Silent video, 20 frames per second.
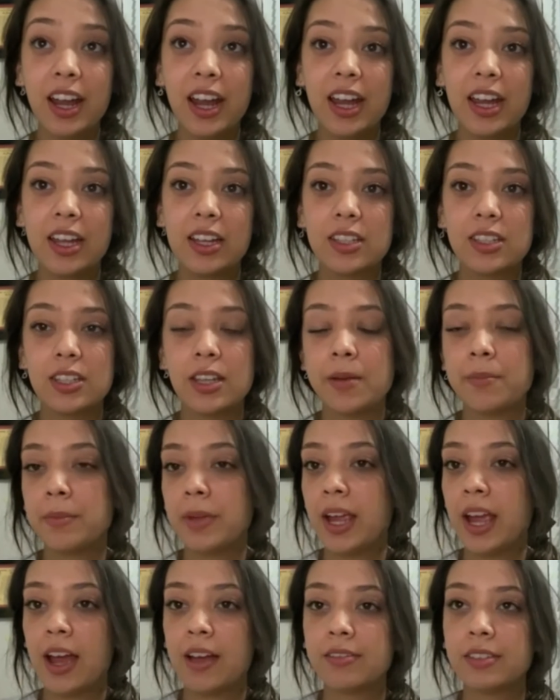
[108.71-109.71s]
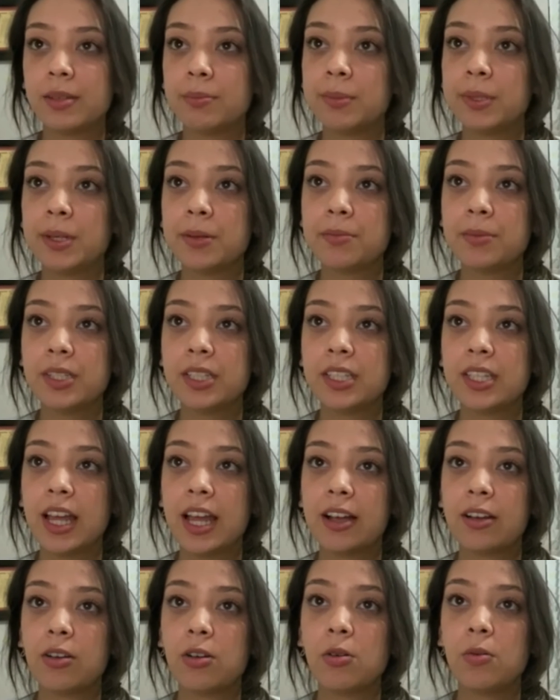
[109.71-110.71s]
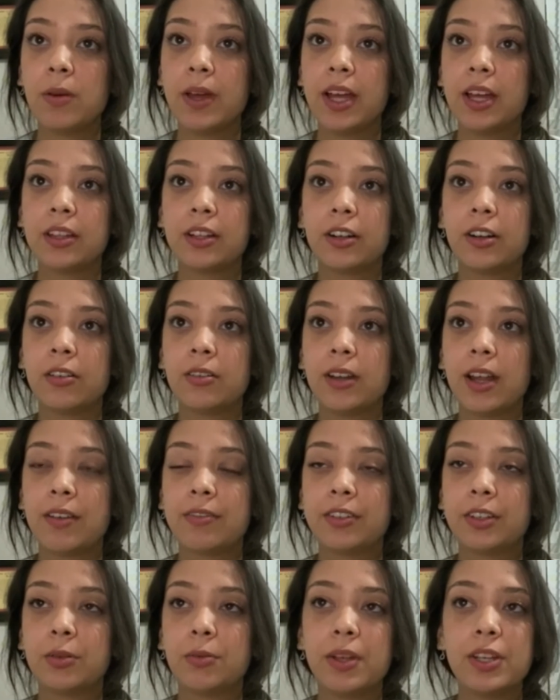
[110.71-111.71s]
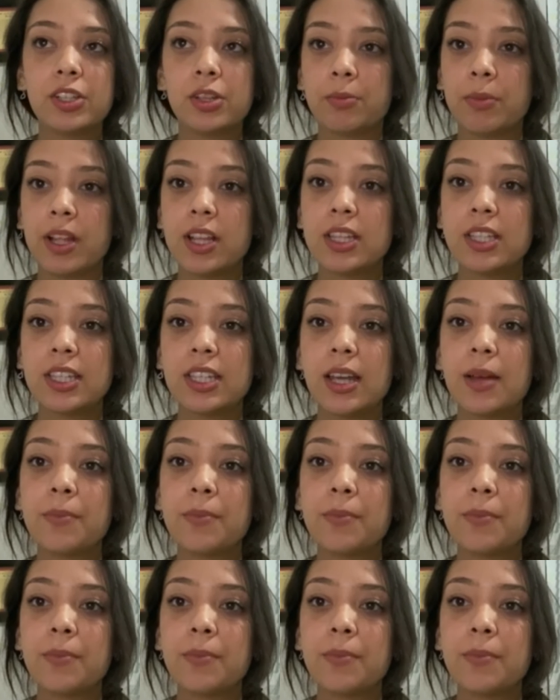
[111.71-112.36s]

and some may have symptoms that go away on their own after weeks or months.